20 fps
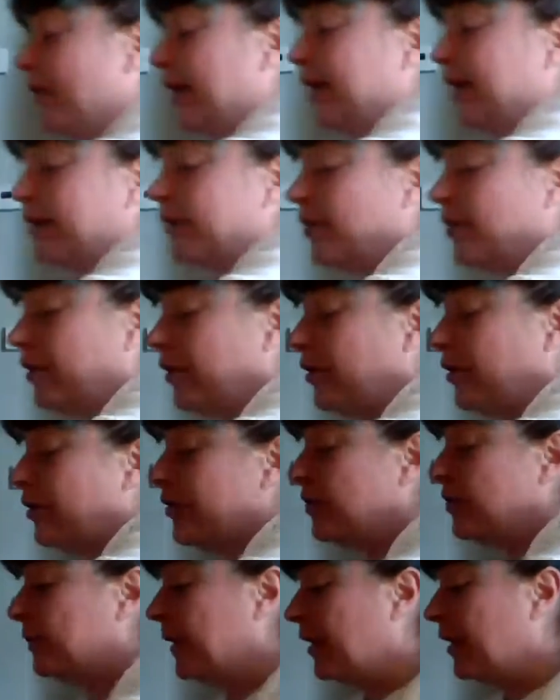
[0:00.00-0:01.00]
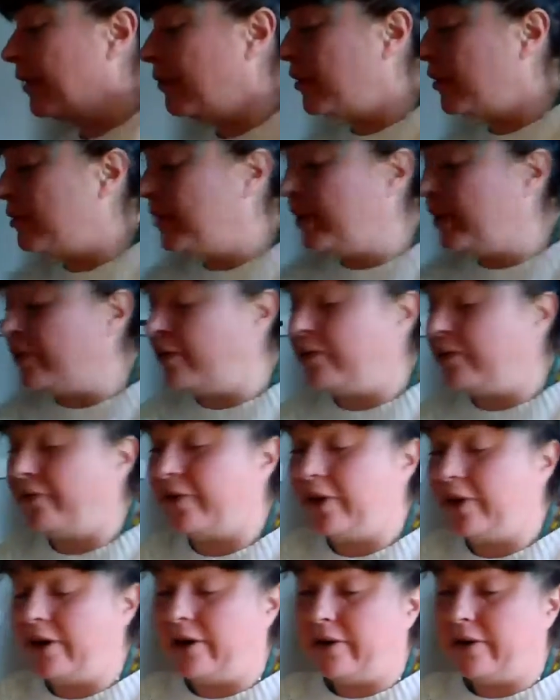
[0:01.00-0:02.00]
Okay, so spirit, what am I
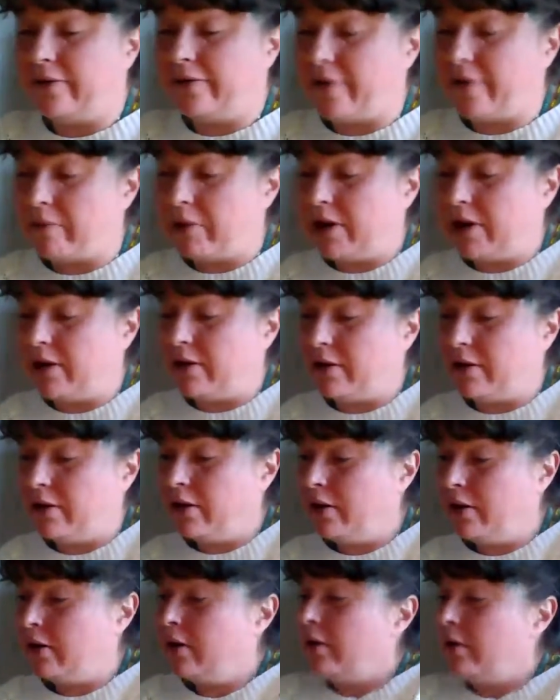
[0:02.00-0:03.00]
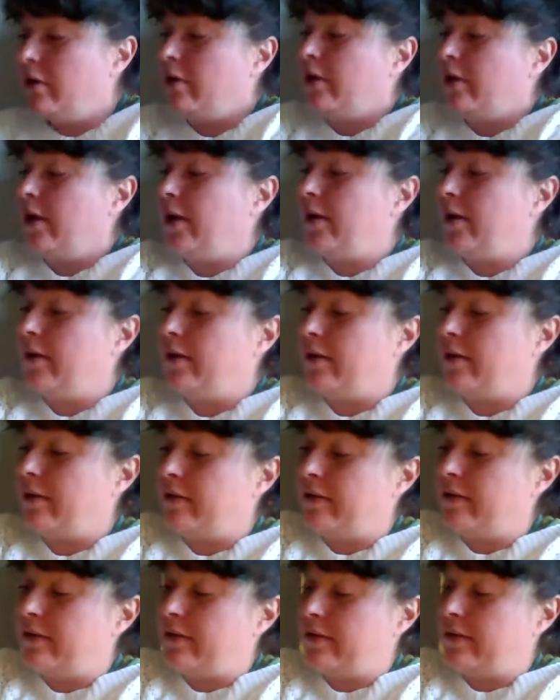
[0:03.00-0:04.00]
doing for feminine? Okay,
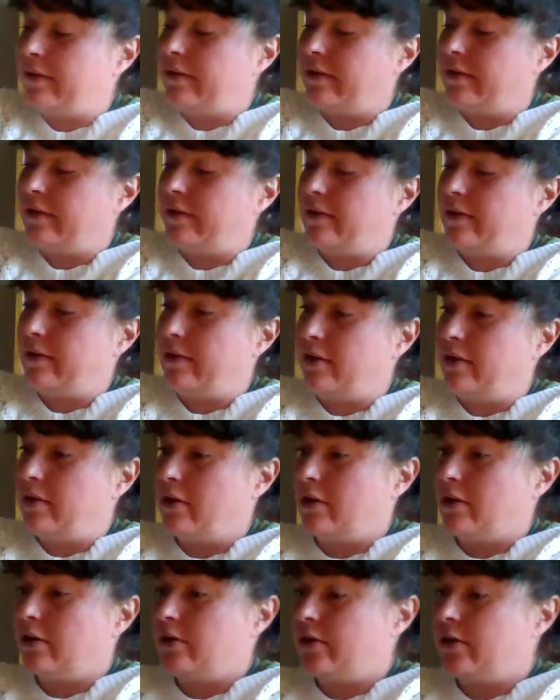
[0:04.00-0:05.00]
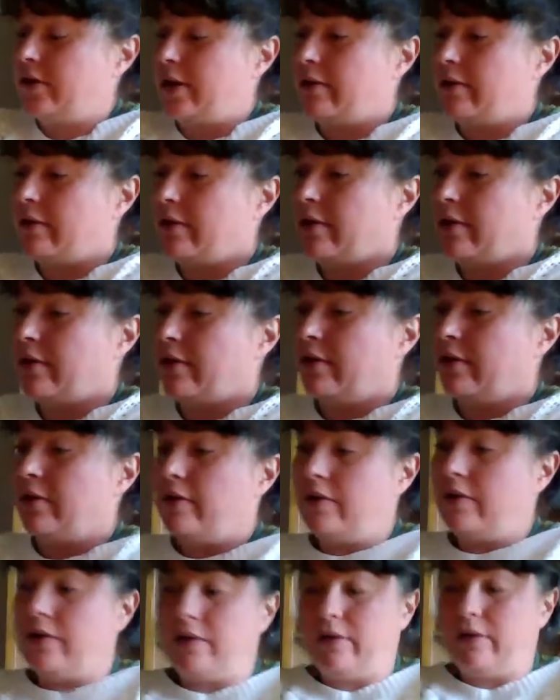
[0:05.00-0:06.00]
the good
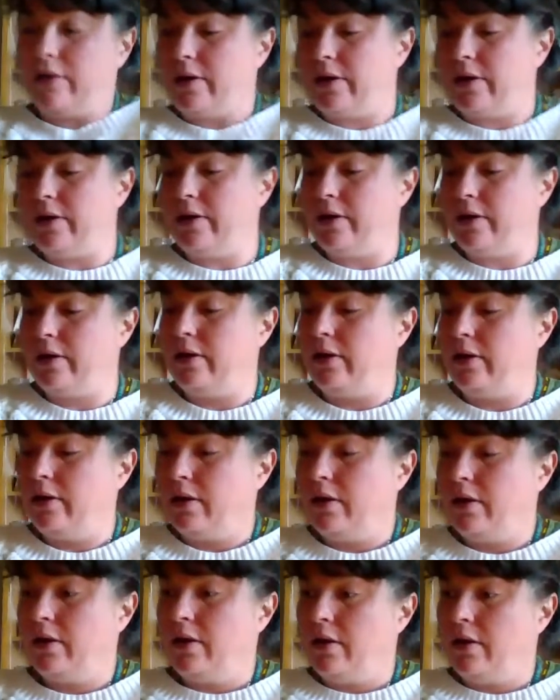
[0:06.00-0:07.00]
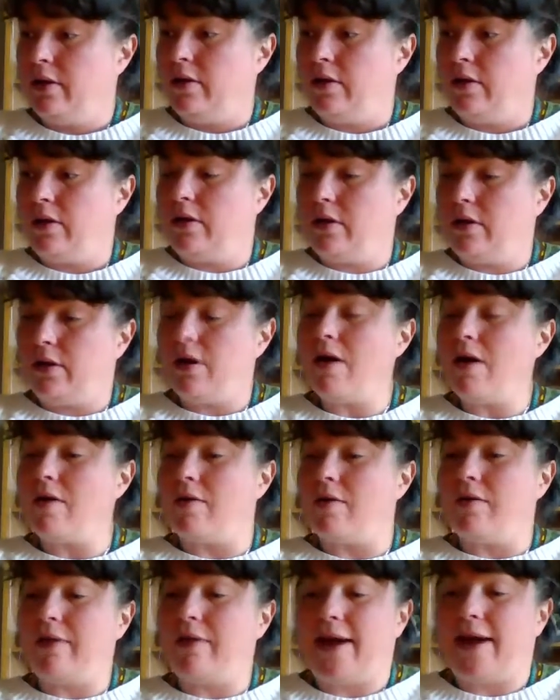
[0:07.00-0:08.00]
tarot. Okay.
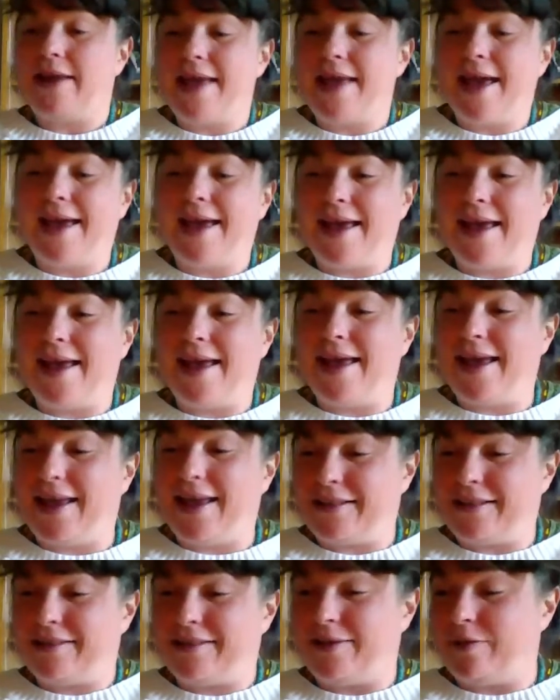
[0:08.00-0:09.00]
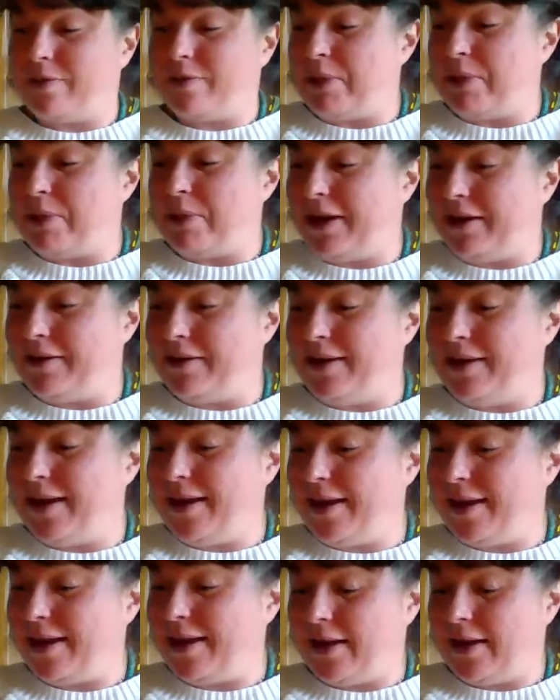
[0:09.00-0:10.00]
Oh, okay, yay, I get to use mine.
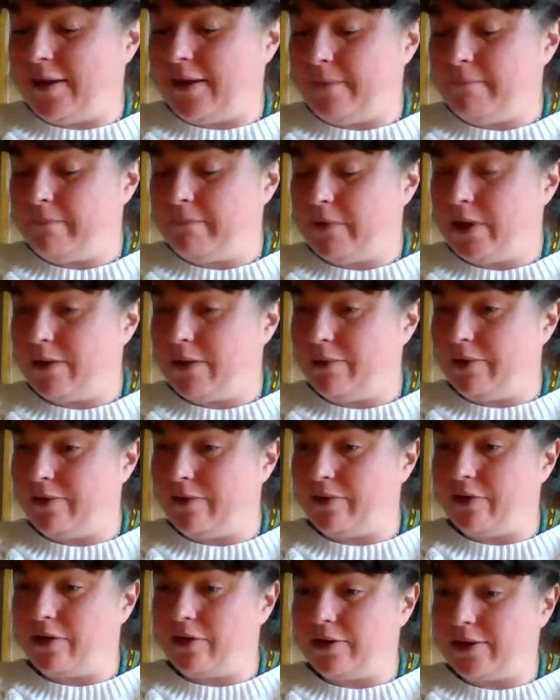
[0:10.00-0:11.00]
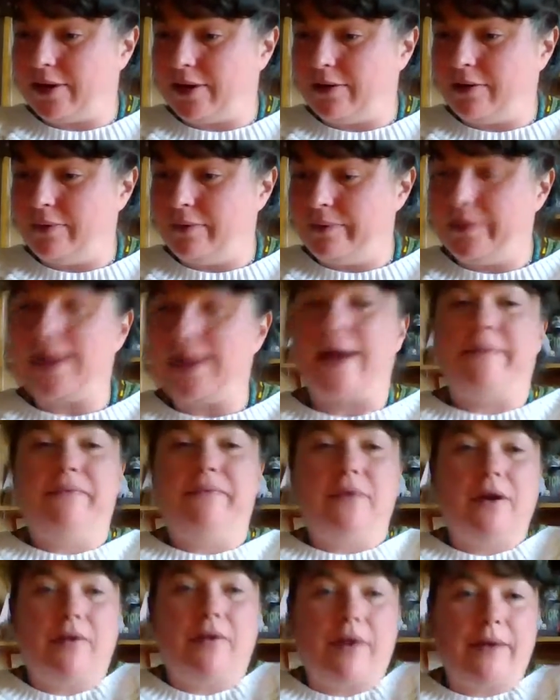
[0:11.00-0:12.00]
Yay. Are we using good tarot? Yeah,
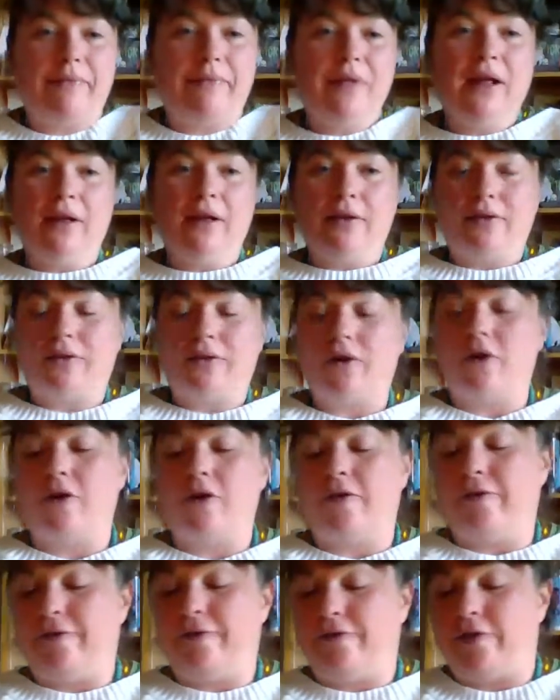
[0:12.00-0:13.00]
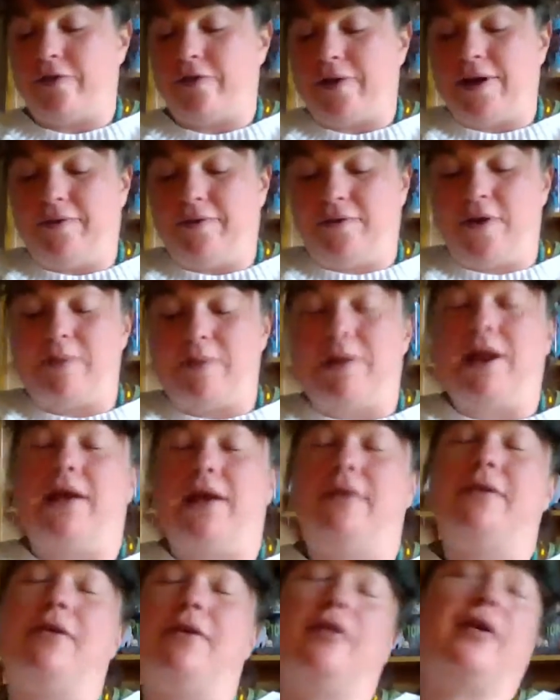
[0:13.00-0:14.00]
okay. So divine
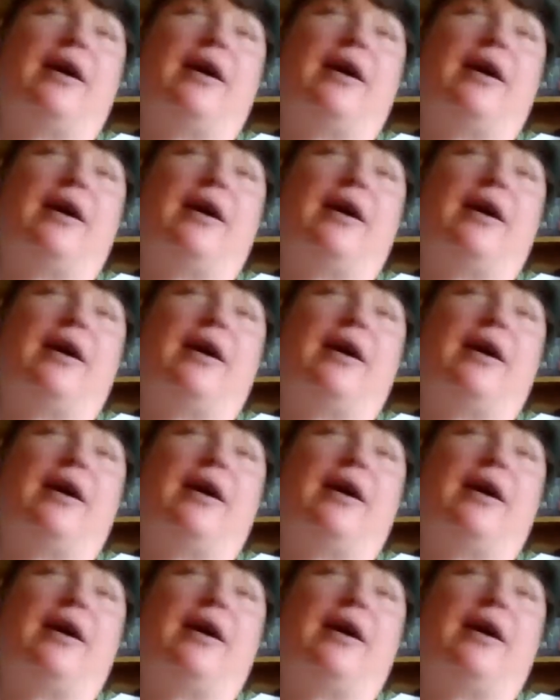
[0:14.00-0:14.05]
feminine.